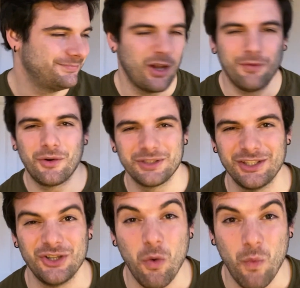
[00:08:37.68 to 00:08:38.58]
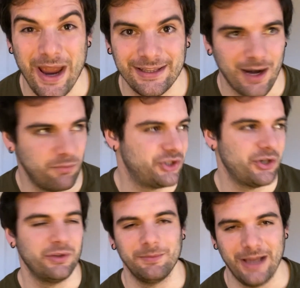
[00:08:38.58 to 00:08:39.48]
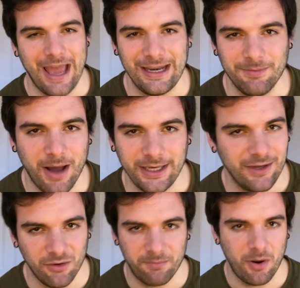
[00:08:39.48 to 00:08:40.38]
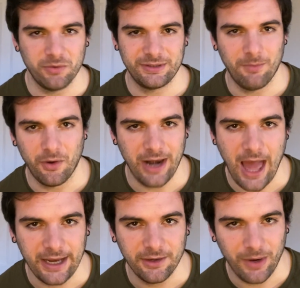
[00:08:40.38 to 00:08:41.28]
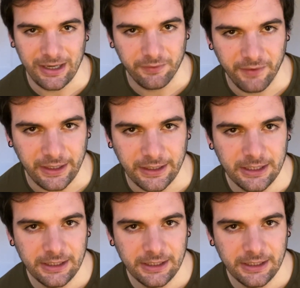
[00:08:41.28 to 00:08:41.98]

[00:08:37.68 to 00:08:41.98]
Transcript: Of course, there's no way that I would show them to anybody or post them online or anything.